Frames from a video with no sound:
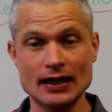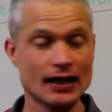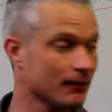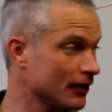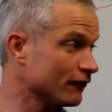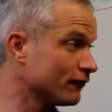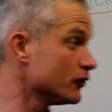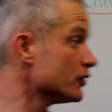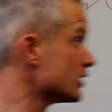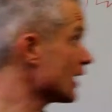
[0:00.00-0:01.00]
A
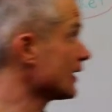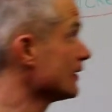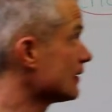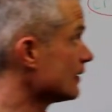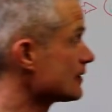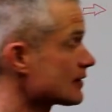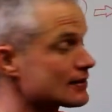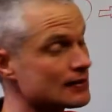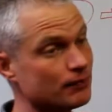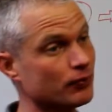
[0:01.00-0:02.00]
food chain is a
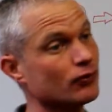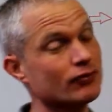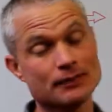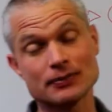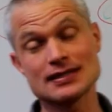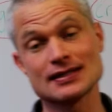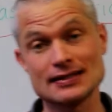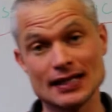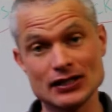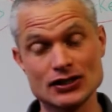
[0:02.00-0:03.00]
simple
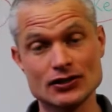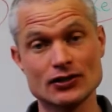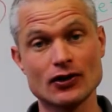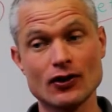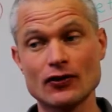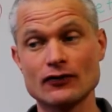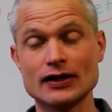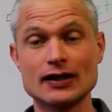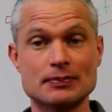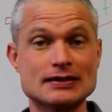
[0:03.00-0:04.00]
representation of,
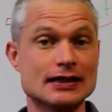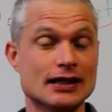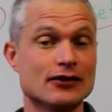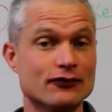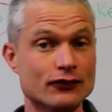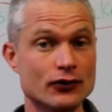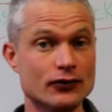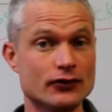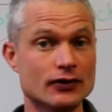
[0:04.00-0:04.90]
in a particular in